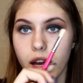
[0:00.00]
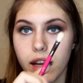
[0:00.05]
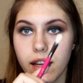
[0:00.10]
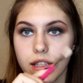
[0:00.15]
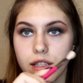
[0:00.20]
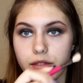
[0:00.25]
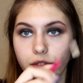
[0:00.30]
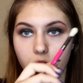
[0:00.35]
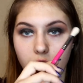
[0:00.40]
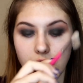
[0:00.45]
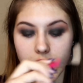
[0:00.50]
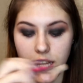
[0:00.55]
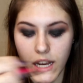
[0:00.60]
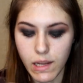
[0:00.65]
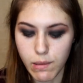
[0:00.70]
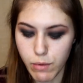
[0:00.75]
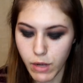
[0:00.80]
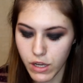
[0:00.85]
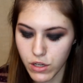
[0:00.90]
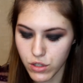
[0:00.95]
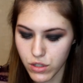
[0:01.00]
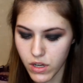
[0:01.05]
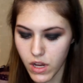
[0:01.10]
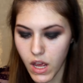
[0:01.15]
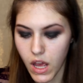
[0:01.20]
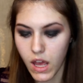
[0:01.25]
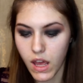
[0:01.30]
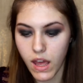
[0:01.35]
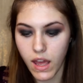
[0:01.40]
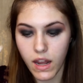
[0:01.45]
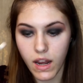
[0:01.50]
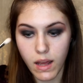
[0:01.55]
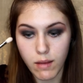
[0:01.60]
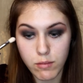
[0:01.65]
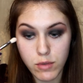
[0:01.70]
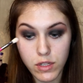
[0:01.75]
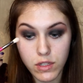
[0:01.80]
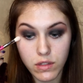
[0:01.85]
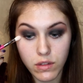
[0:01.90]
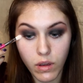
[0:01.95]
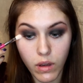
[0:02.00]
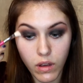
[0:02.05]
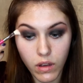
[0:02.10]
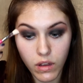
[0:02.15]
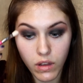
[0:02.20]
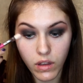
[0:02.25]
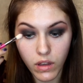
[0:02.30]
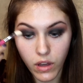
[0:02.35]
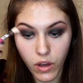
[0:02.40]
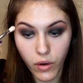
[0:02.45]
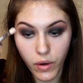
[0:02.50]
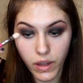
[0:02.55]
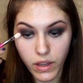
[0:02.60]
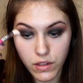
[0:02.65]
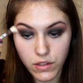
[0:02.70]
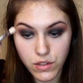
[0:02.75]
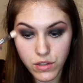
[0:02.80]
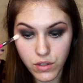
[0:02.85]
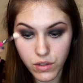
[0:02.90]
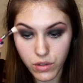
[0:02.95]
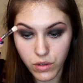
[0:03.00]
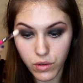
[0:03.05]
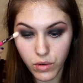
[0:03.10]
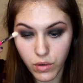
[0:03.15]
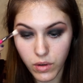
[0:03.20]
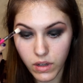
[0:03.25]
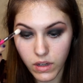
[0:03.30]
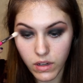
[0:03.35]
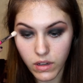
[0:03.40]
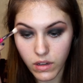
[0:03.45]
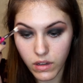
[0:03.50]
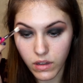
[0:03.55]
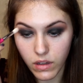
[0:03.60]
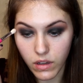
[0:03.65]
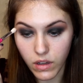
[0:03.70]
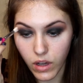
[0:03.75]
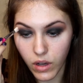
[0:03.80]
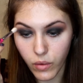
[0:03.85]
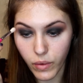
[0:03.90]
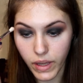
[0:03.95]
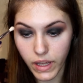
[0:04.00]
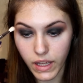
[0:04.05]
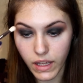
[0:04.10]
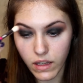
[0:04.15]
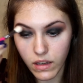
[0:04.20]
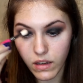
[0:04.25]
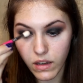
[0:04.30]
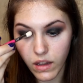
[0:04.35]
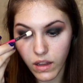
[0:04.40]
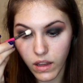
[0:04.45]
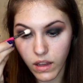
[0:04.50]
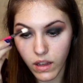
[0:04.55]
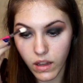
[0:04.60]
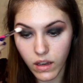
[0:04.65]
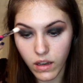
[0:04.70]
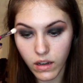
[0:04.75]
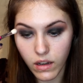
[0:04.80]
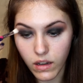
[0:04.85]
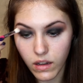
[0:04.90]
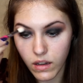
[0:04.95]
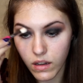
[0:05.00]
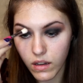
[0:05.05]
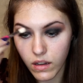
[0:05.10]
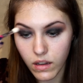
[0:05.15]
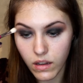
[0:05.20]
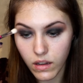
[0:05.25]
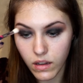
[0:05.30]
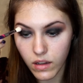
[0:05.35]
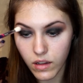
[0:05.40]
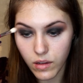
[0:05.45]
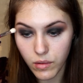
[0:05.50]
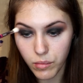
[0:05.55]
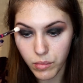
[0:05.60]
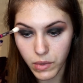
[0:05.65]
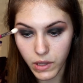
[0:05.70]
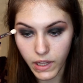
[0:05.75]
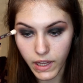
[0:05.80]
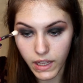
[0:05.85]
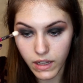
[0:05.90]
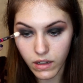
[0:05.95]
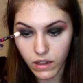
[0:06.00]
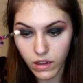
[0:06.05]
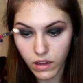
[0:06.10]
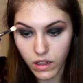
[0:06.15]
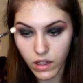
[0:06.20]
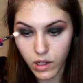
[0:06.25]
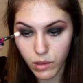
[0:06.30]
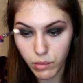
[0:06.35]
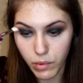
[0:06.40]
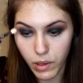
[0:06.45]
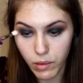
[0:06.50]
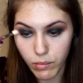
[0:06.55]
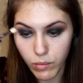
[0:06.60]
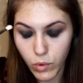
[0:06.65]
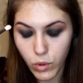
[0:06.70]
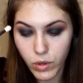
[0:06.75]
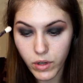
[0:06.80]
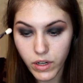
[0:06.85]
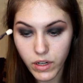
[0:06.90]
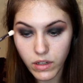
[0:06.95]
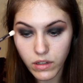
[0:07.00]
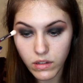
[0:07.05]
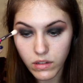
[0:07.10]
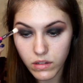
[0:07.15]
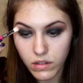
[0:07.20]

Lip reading: It's a very tiny brush. And I'm just going to go in and blend a little bit more.